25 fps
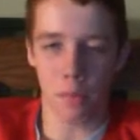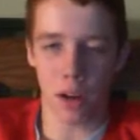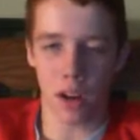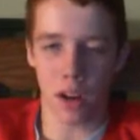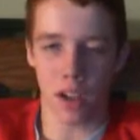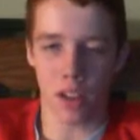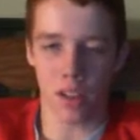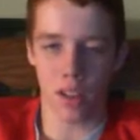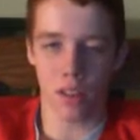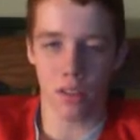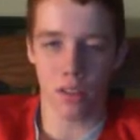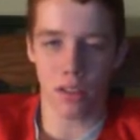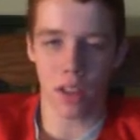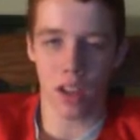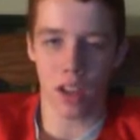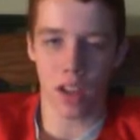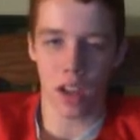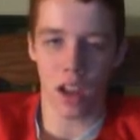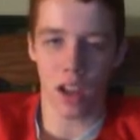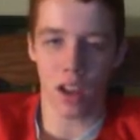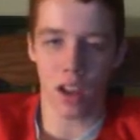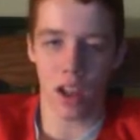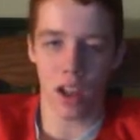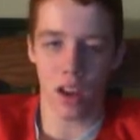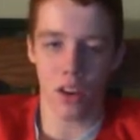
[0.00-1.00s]
but I, it was like
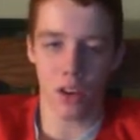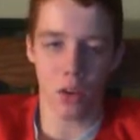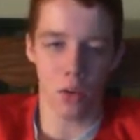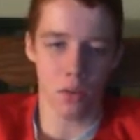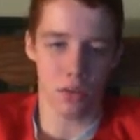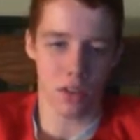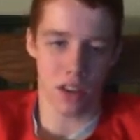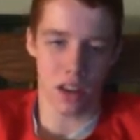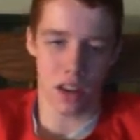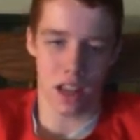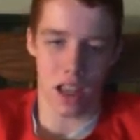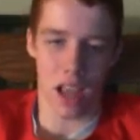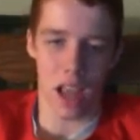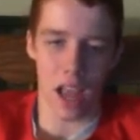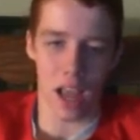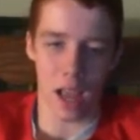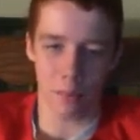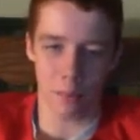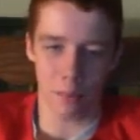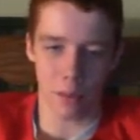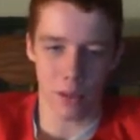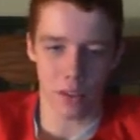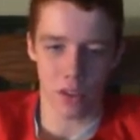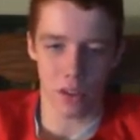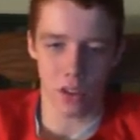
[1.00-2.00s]
I, I, knew it was gonna
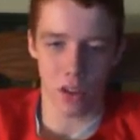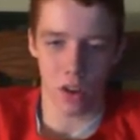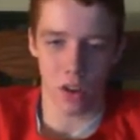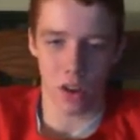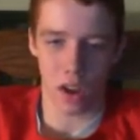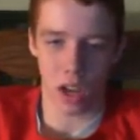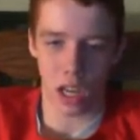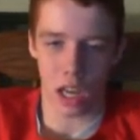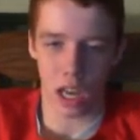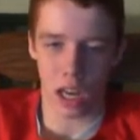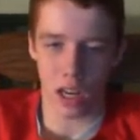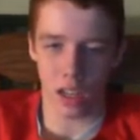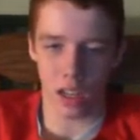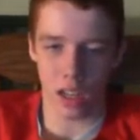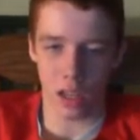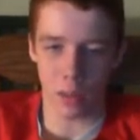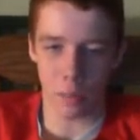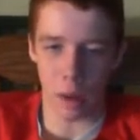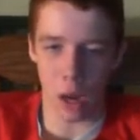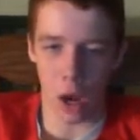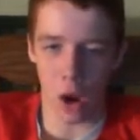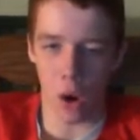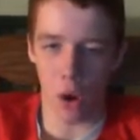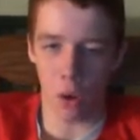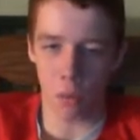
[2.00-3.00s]
happen, so I, I didn't get
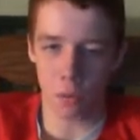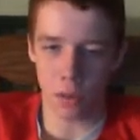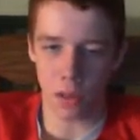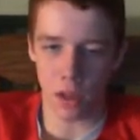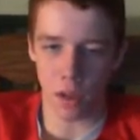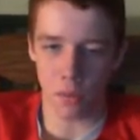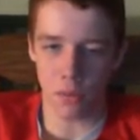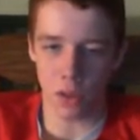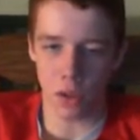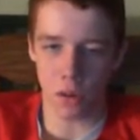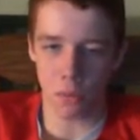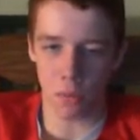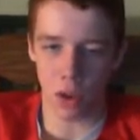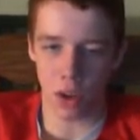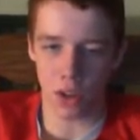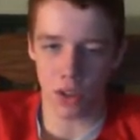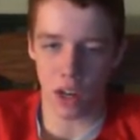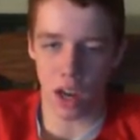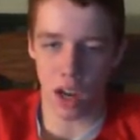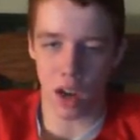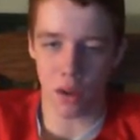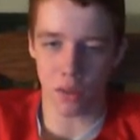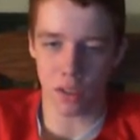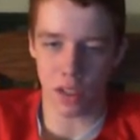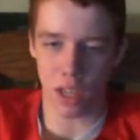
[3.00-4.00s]
my hopes up too much.
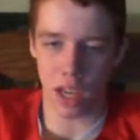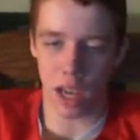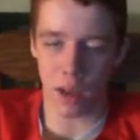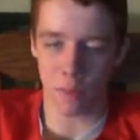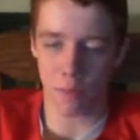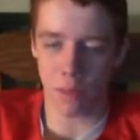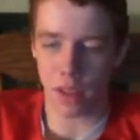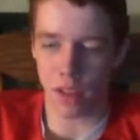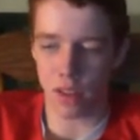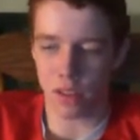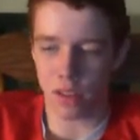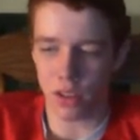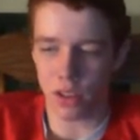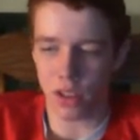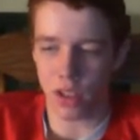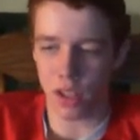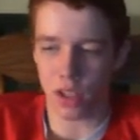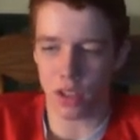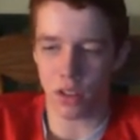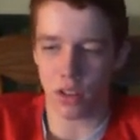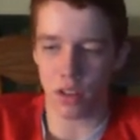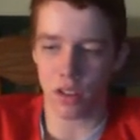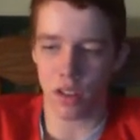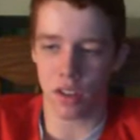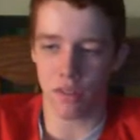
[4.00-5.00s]
I was happy that the
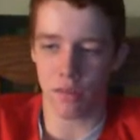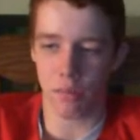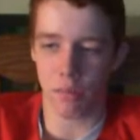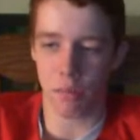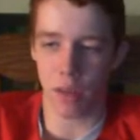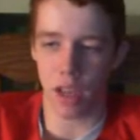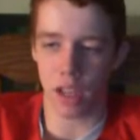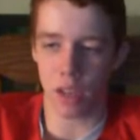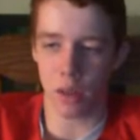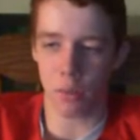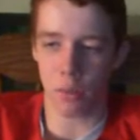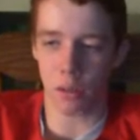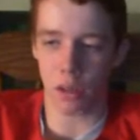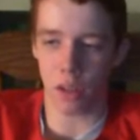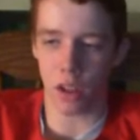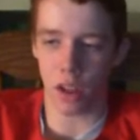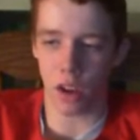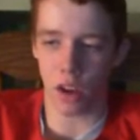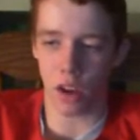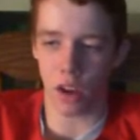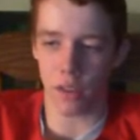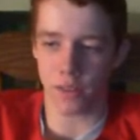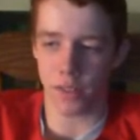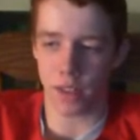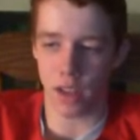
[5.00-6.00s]
Sixers even made the
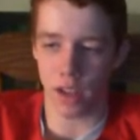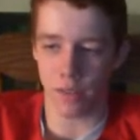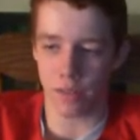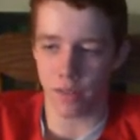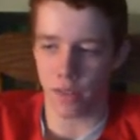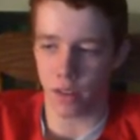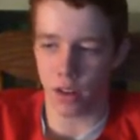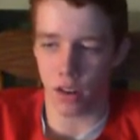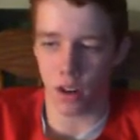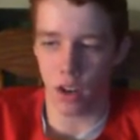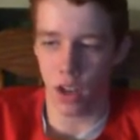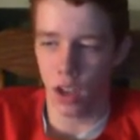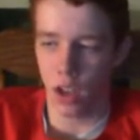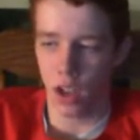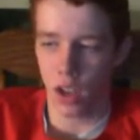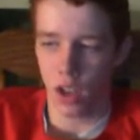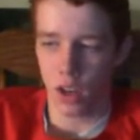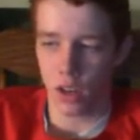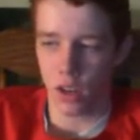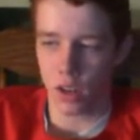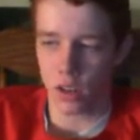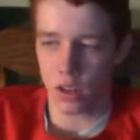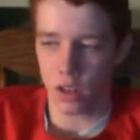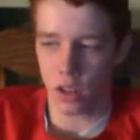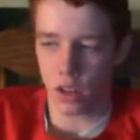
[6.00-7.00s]
playoffs after
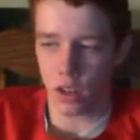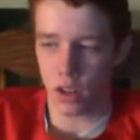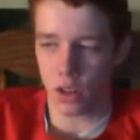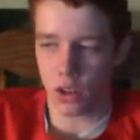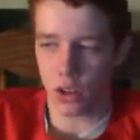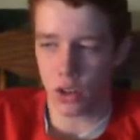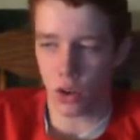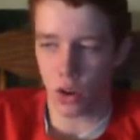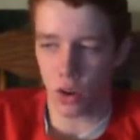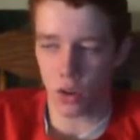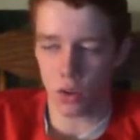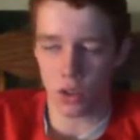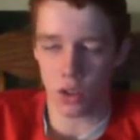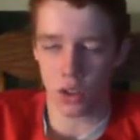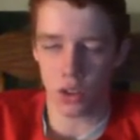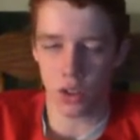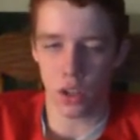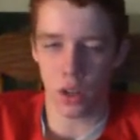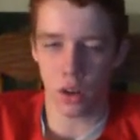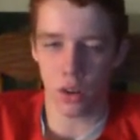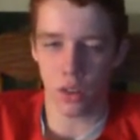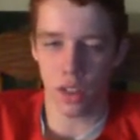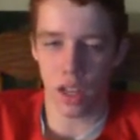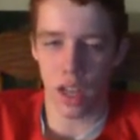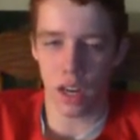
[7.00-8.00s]
just an atrocious
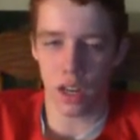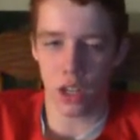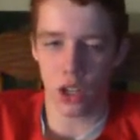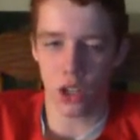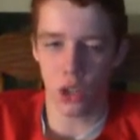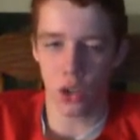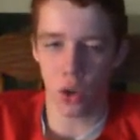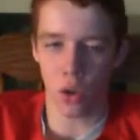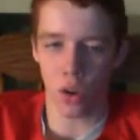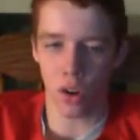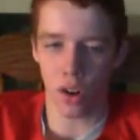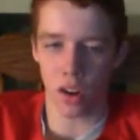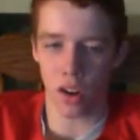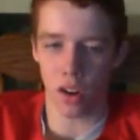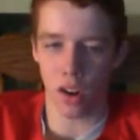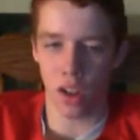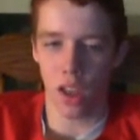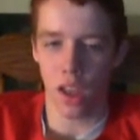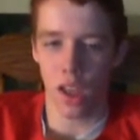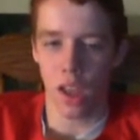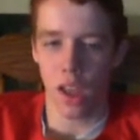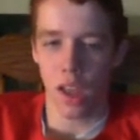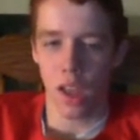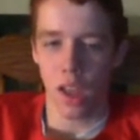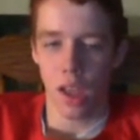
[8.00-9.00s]
year with Eddie Jordan.
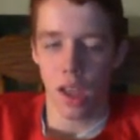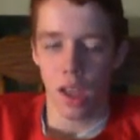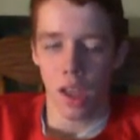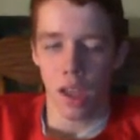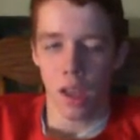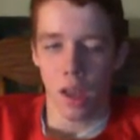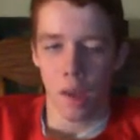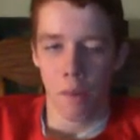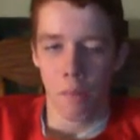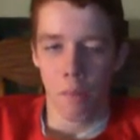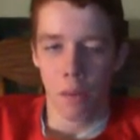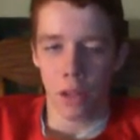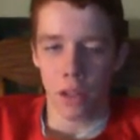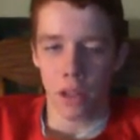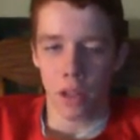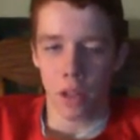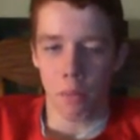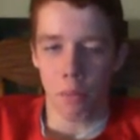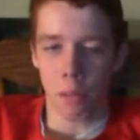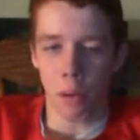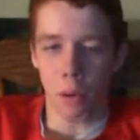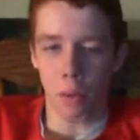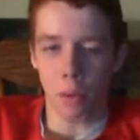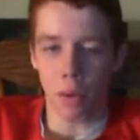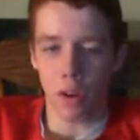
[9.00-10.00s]
But the
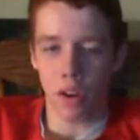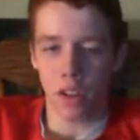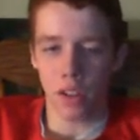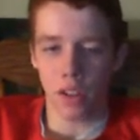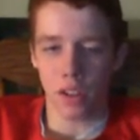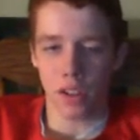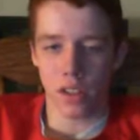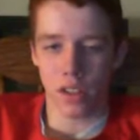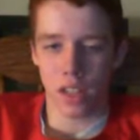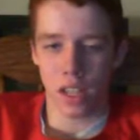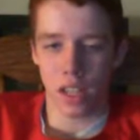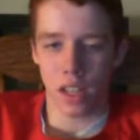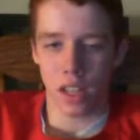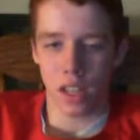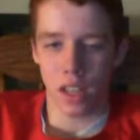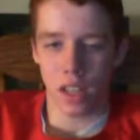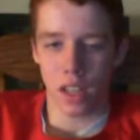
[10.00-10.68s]
point is,